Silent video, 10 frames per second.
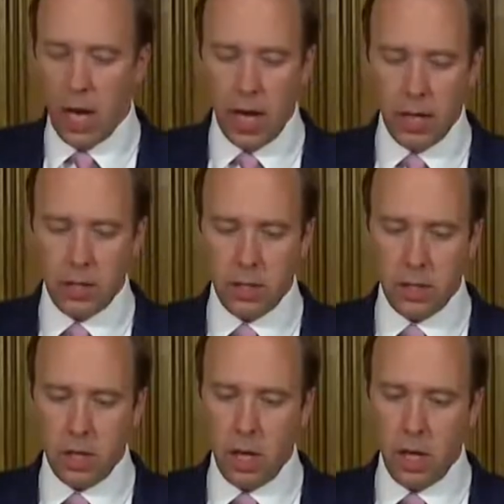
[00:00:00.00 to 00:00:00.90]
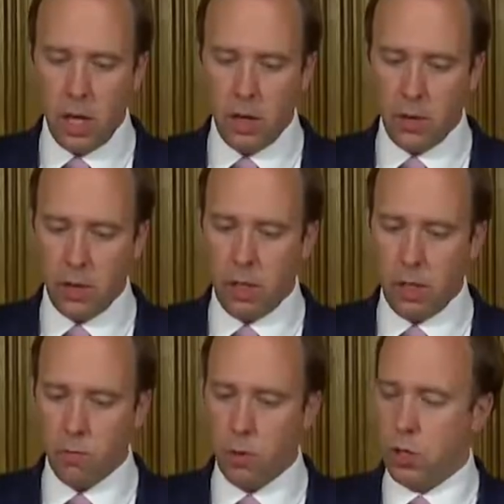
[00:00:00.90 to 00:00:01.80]
and
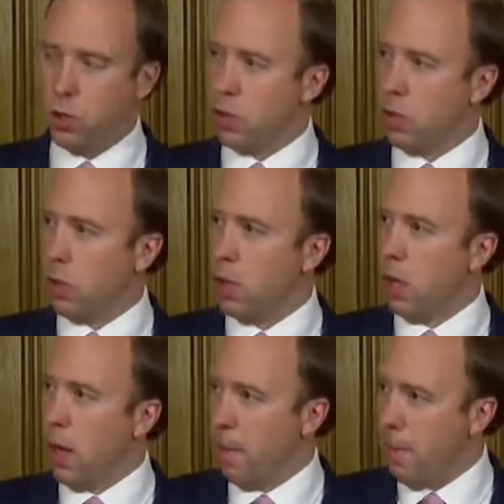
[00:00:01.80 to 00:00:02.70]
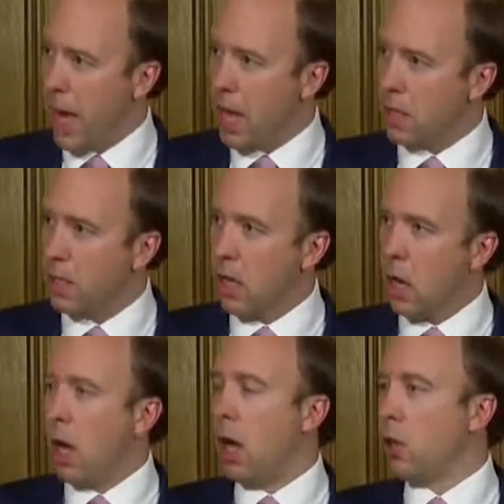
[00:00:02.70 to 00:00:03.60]
the regional mayors,
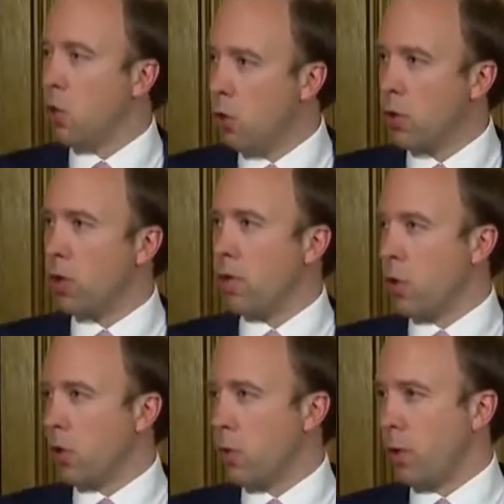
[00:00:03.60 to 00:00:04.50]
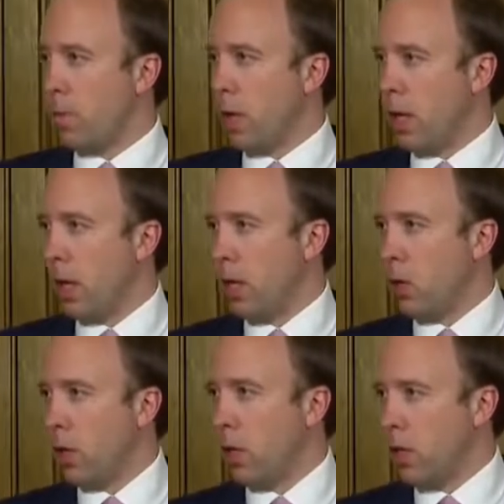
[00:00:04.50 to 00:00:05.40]
and also, of course, with my
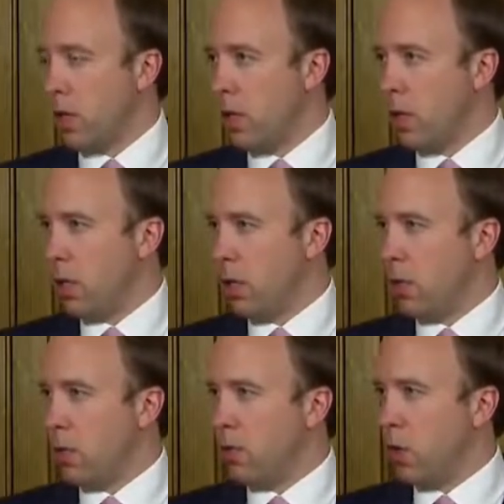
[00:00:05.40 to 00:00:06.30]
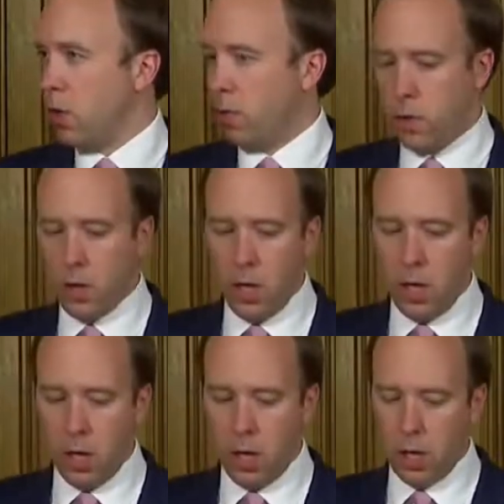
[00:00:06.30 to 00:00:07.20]
colleagues in the devolved
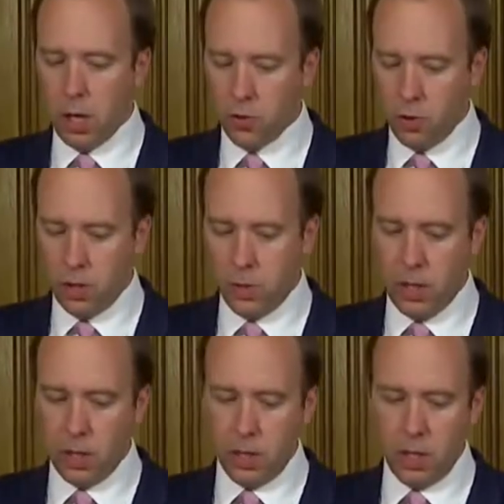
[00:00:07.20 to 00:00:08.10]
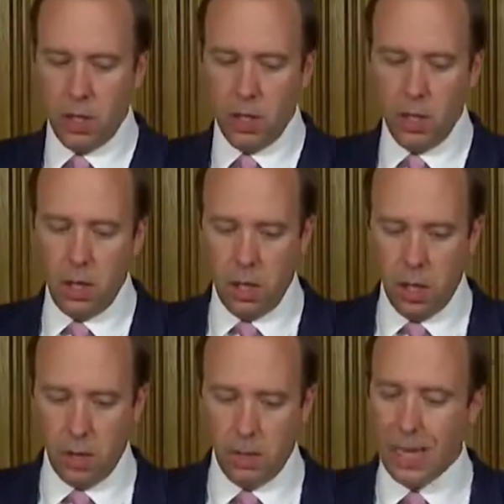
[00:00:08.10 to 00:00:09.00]
countries, because the
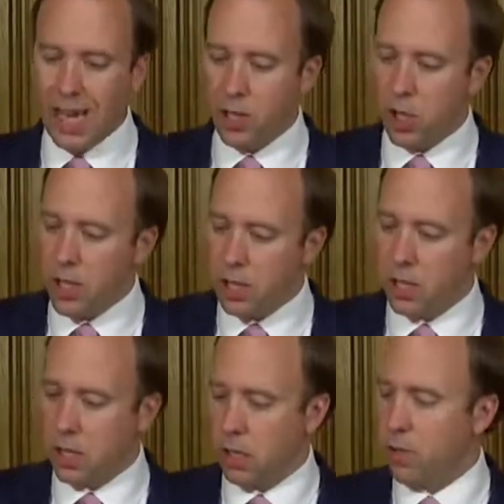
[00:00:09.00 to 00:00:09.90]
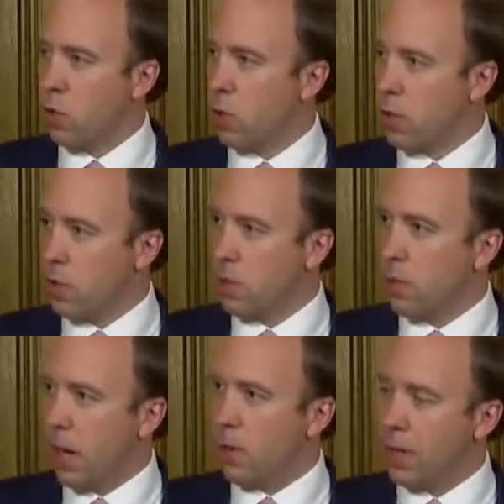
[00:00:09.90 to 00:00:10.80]
PHE study, of course, is
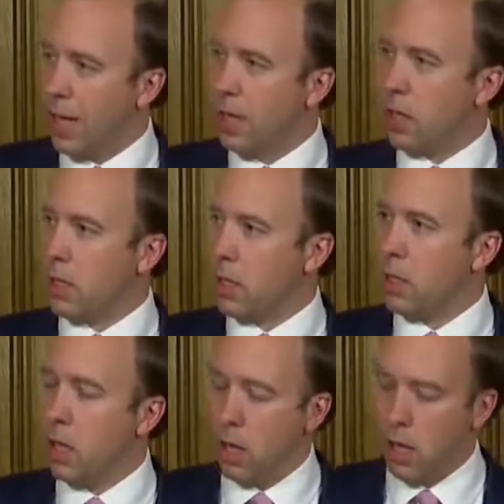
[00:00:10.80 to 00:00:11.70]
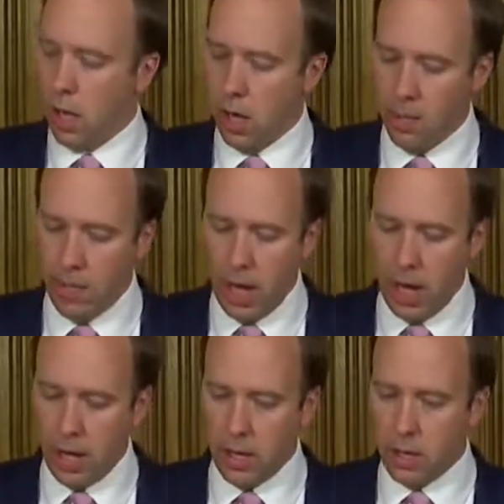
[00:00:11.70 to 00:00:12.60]
about England,
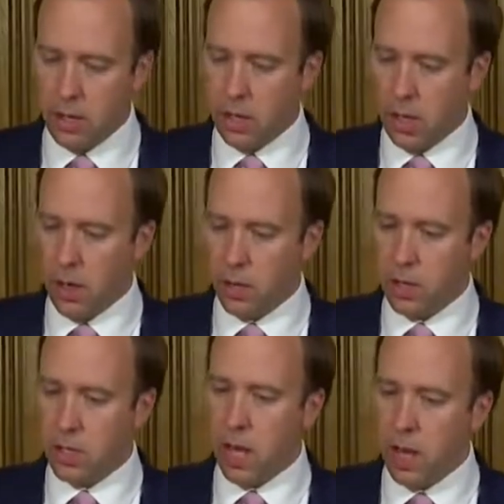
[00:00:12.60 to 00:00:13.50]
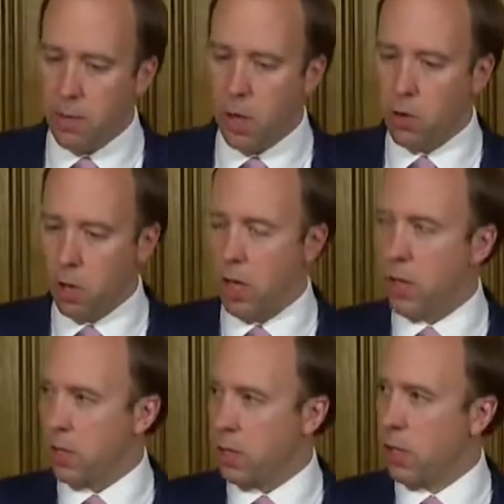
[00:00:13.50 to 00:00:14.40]
the same
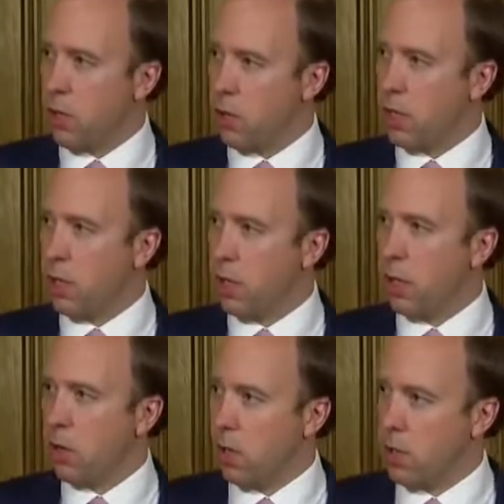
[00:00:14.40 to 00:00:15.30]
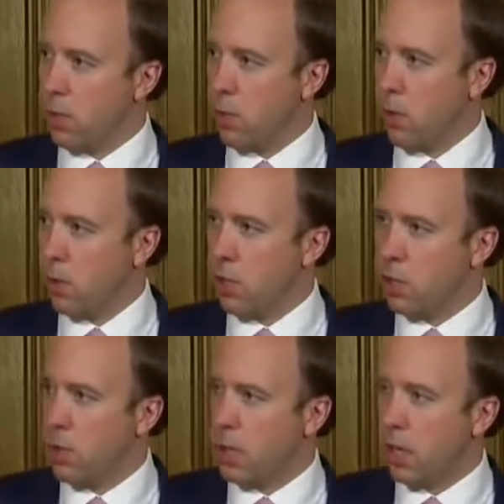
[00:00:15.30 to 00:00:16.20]
localized, increasingly localized approach
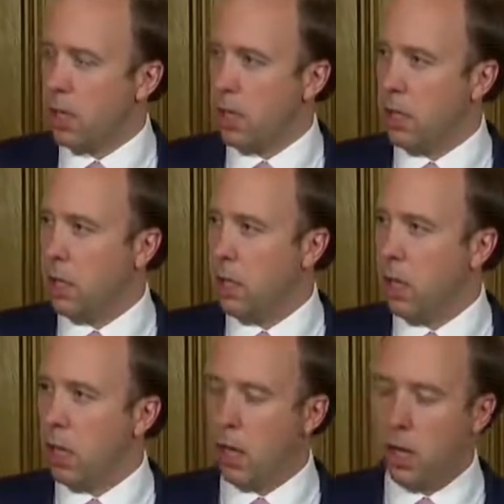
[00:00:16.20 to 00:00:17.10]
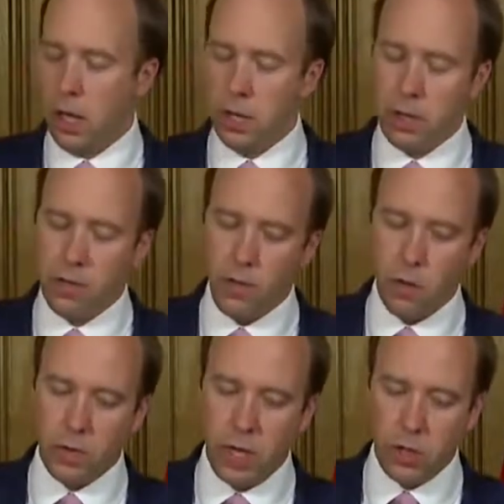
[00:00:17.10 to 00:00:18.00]
needs to be taken in the
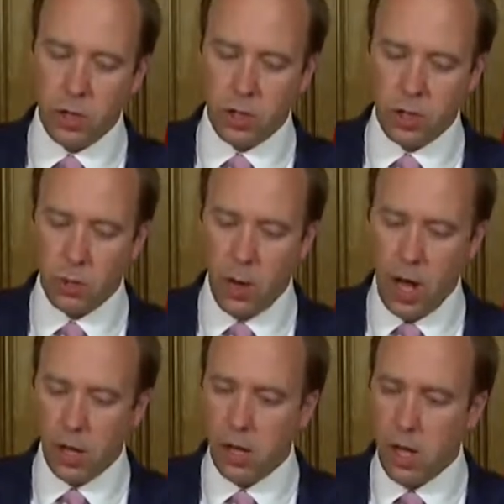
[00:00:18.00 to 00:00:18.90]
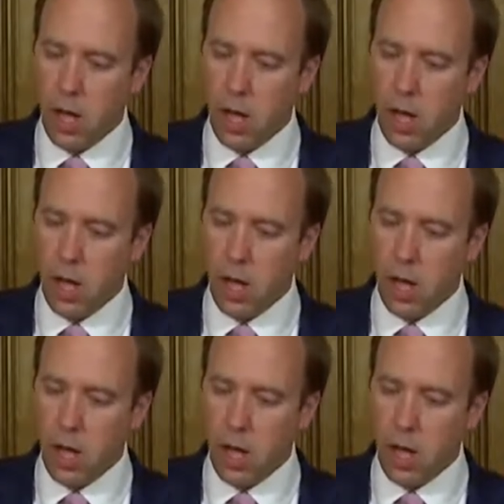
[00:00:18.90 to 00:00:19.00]
devolved nations as well.